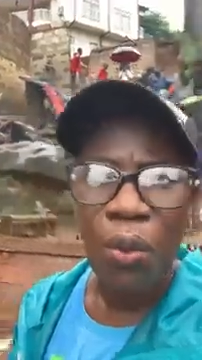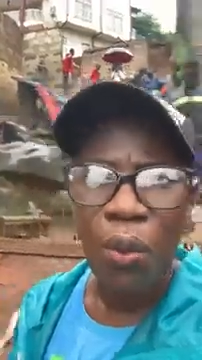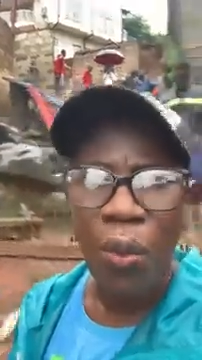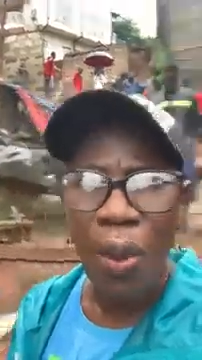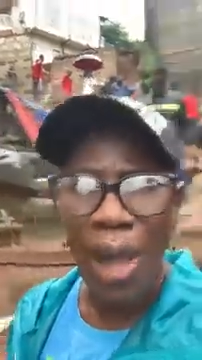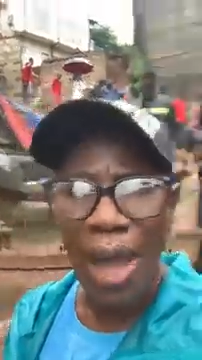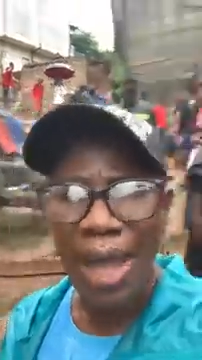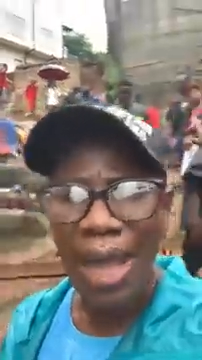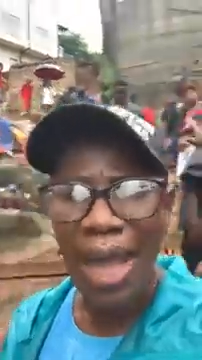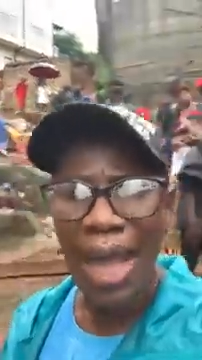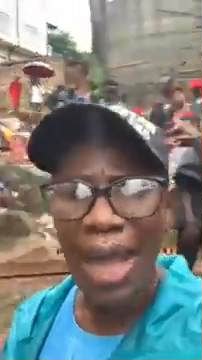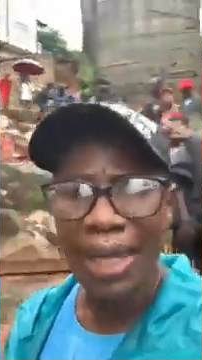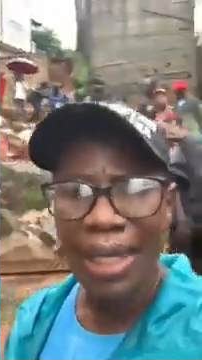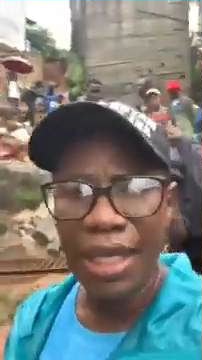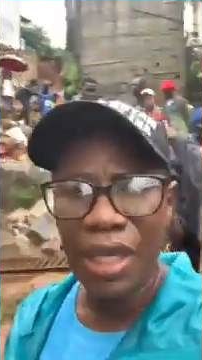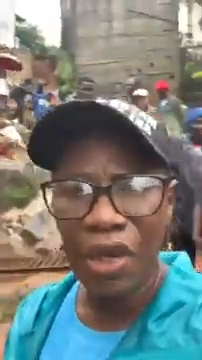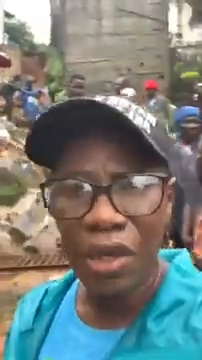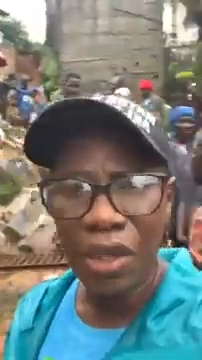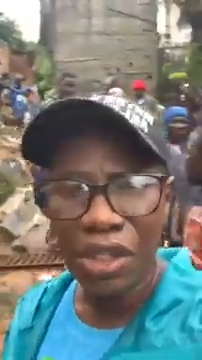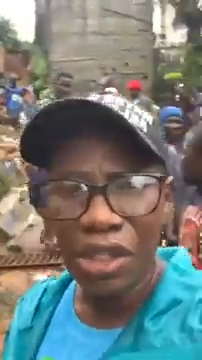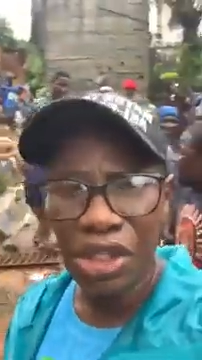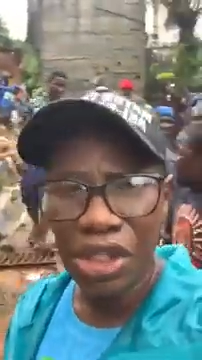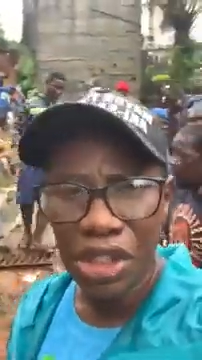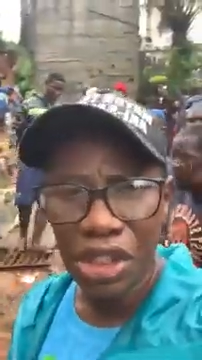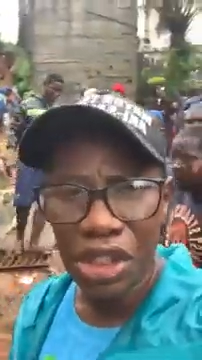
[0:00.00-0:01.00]
why are they
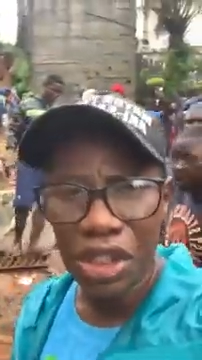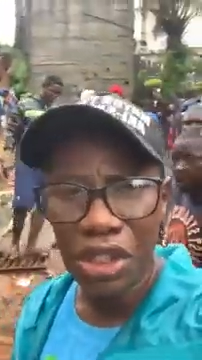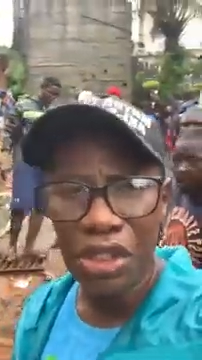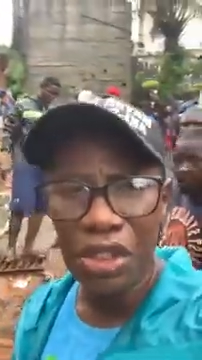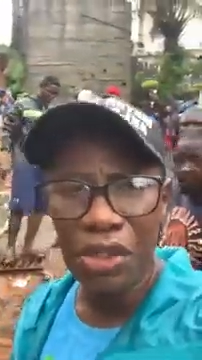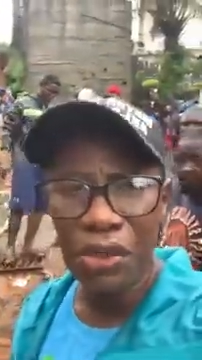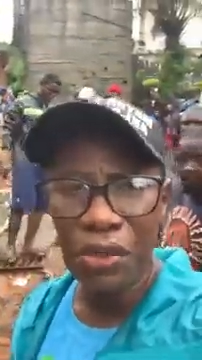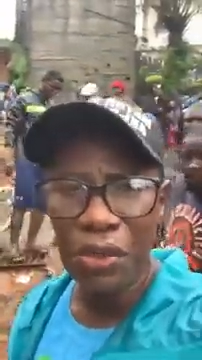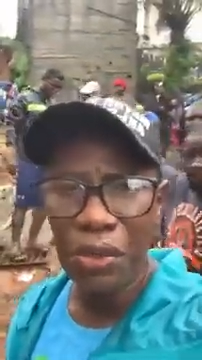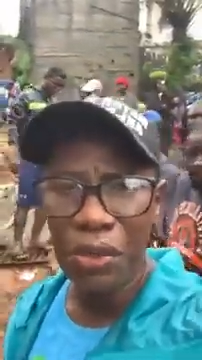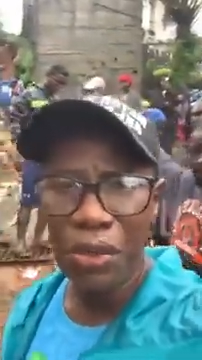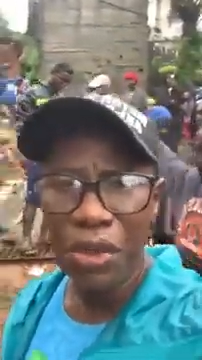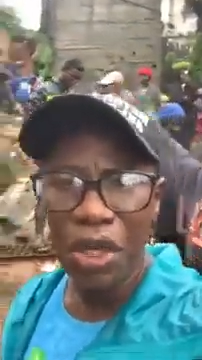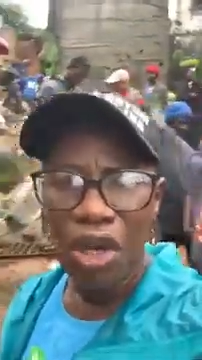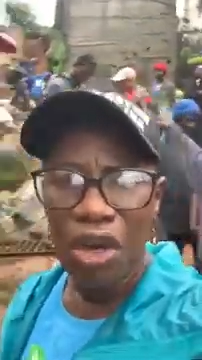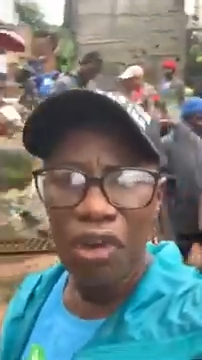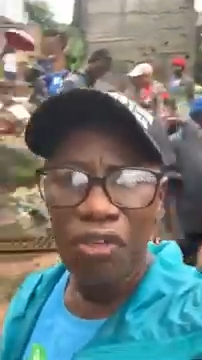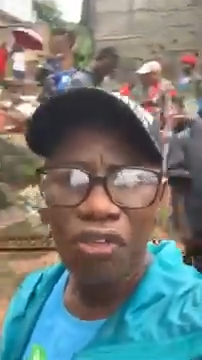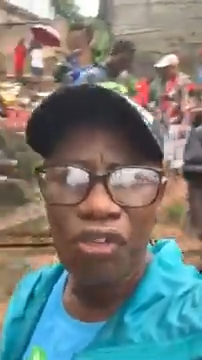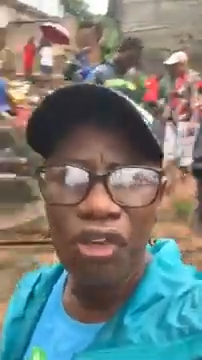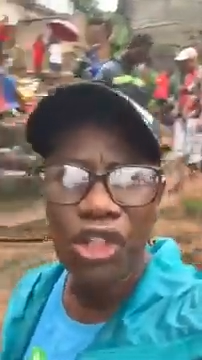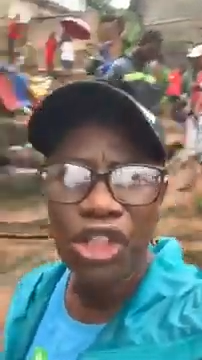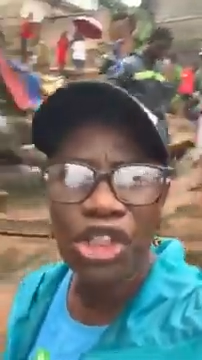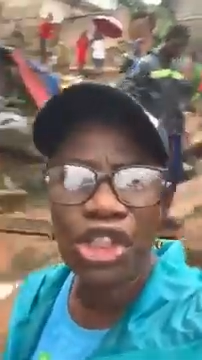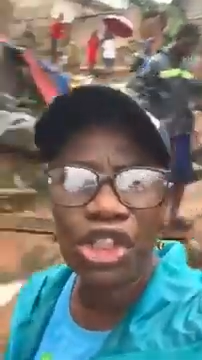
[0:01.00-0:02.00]
continue
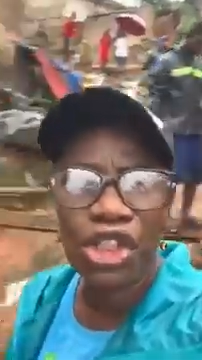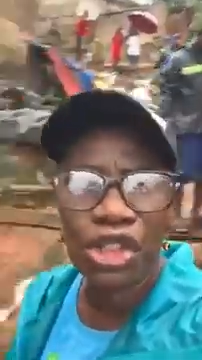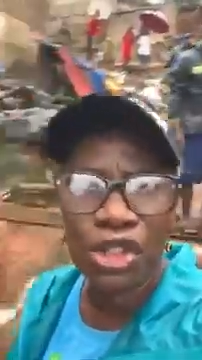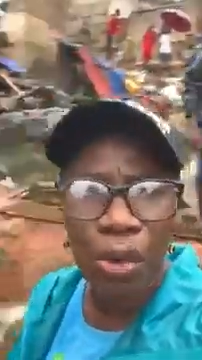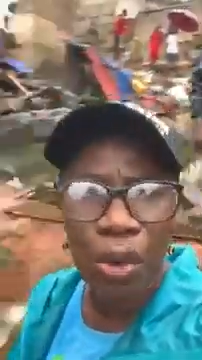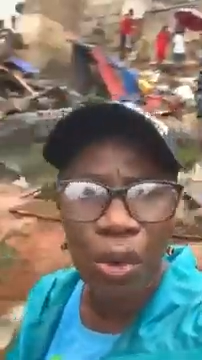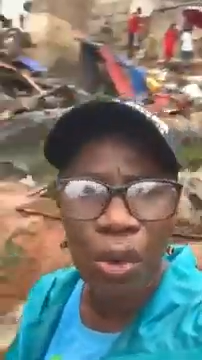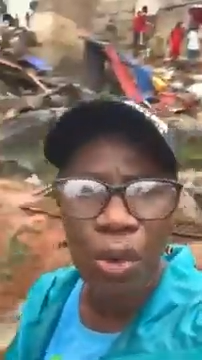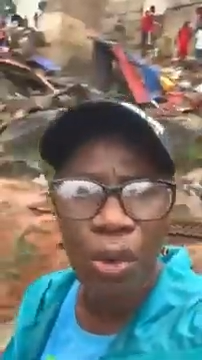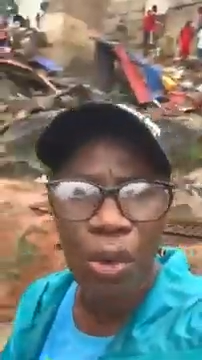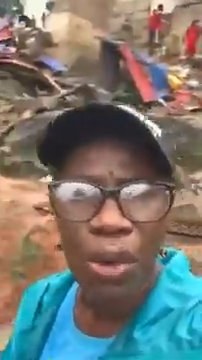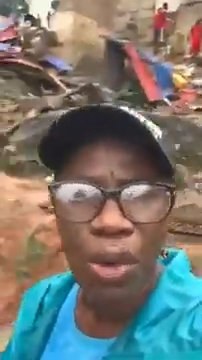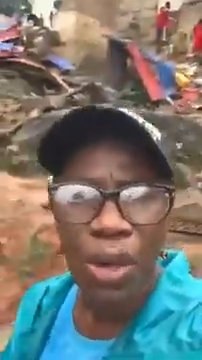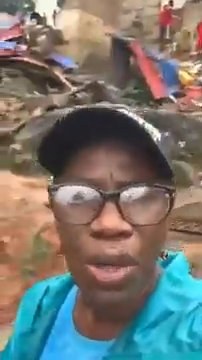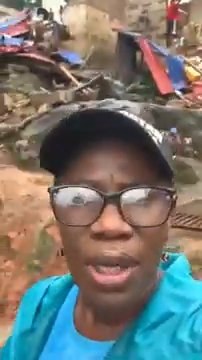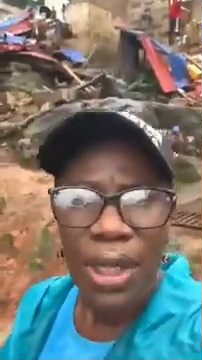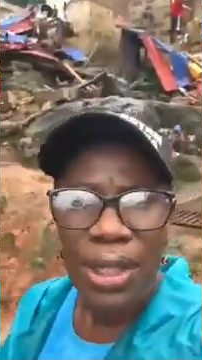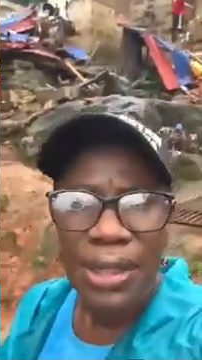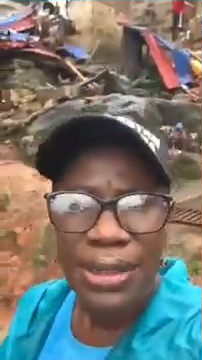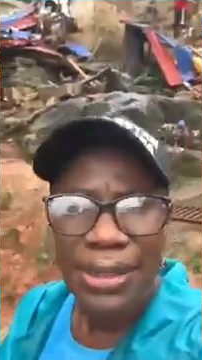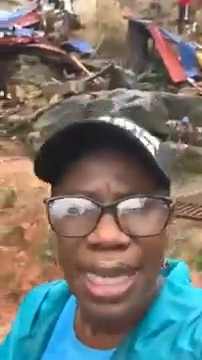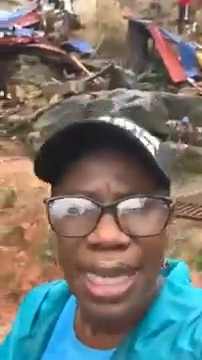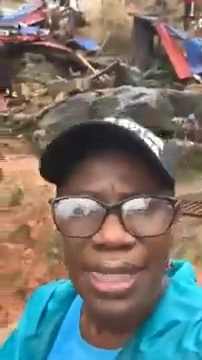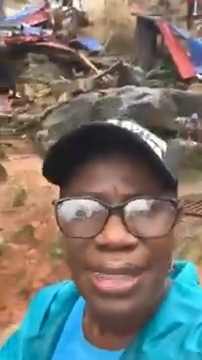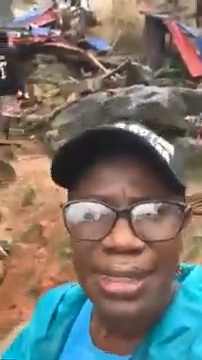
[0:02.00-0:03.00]
for show
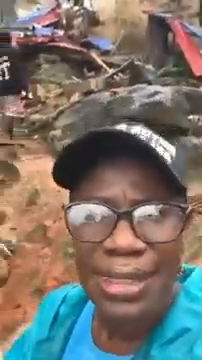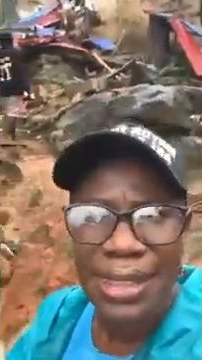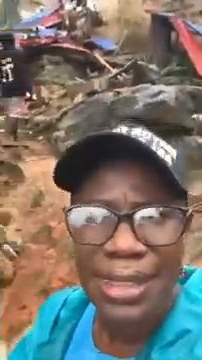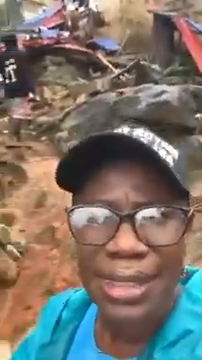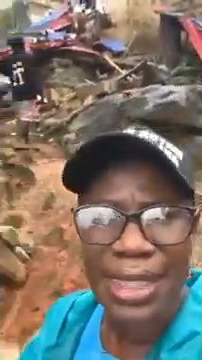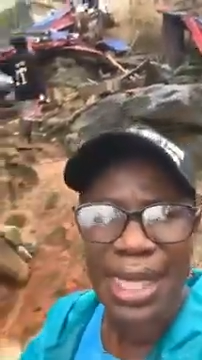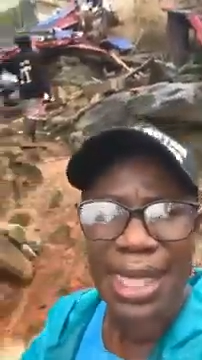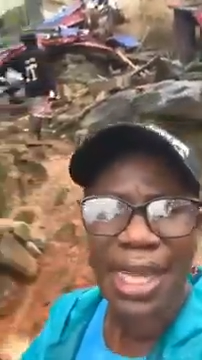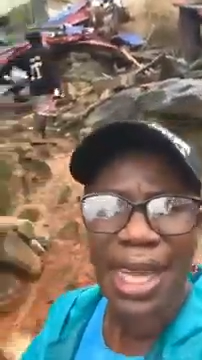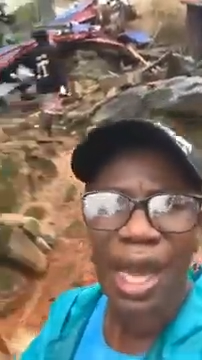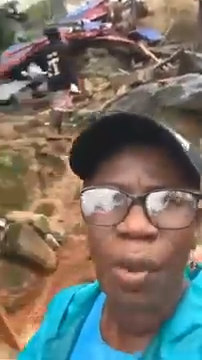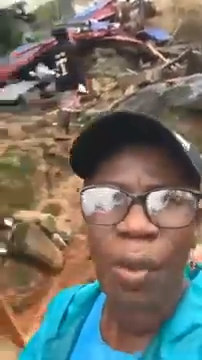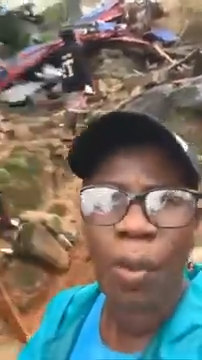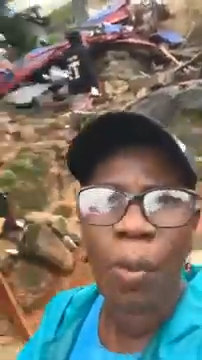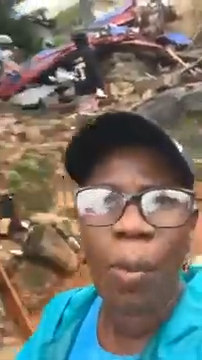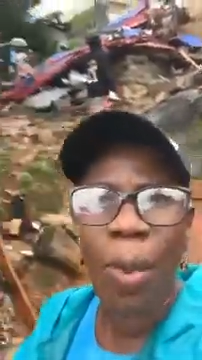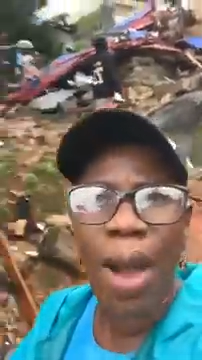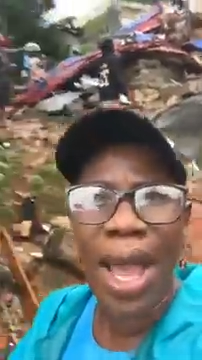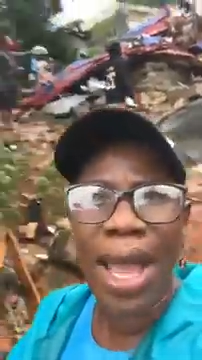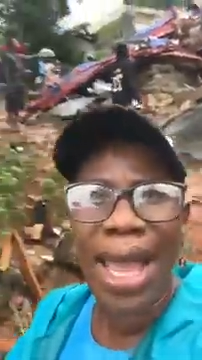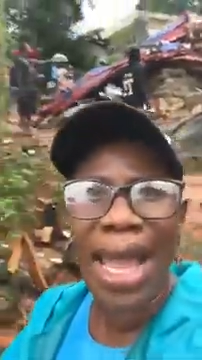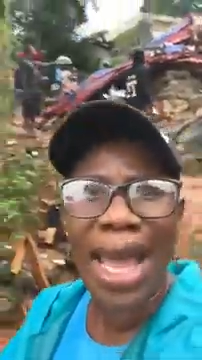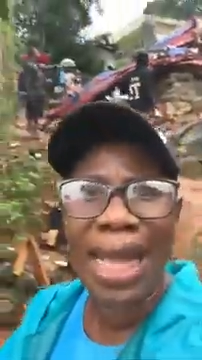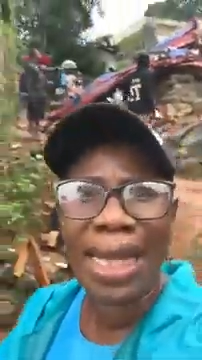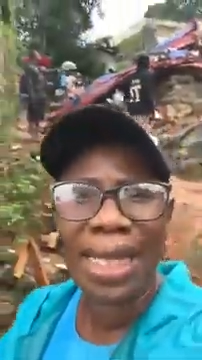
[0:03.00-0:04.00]
Dentinea?
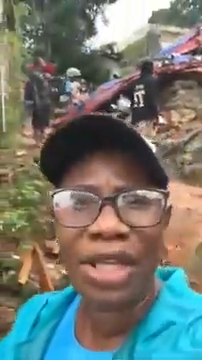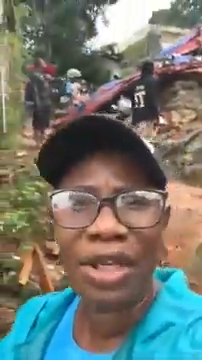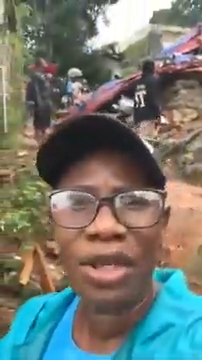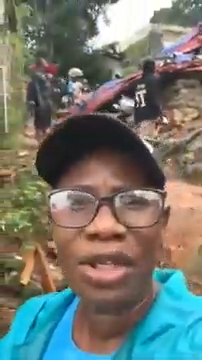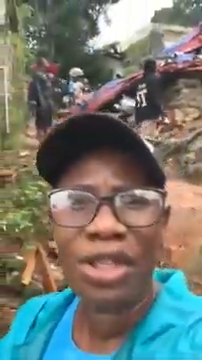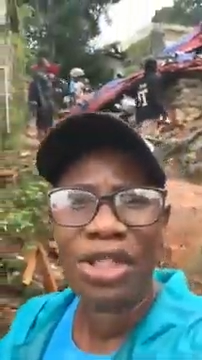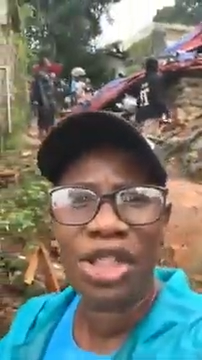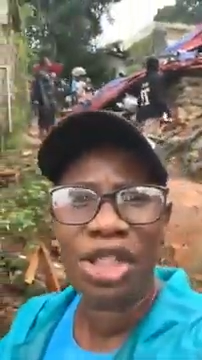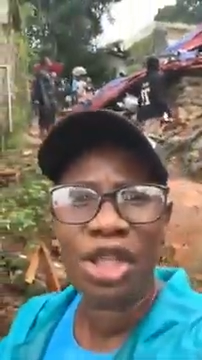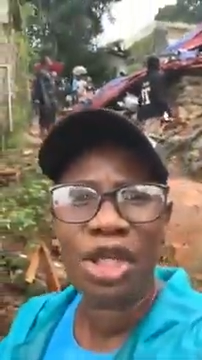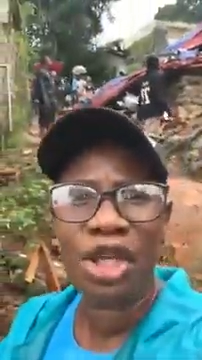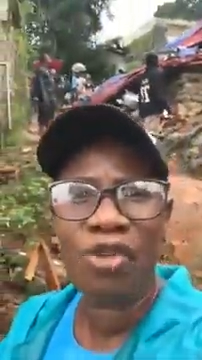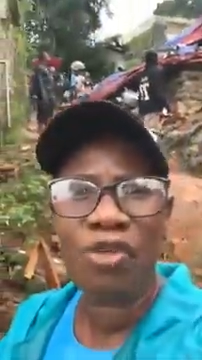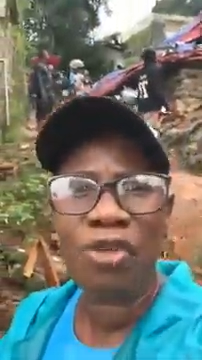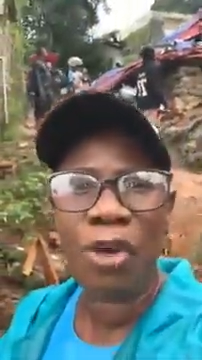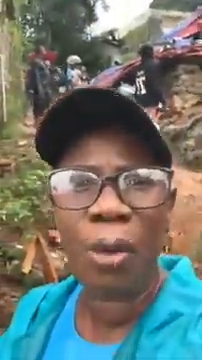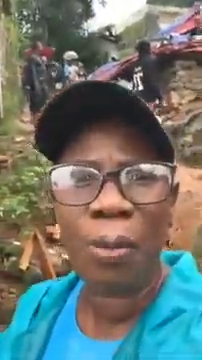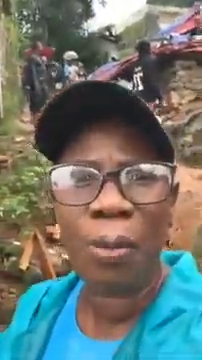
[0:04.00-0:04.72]
Why are they continue for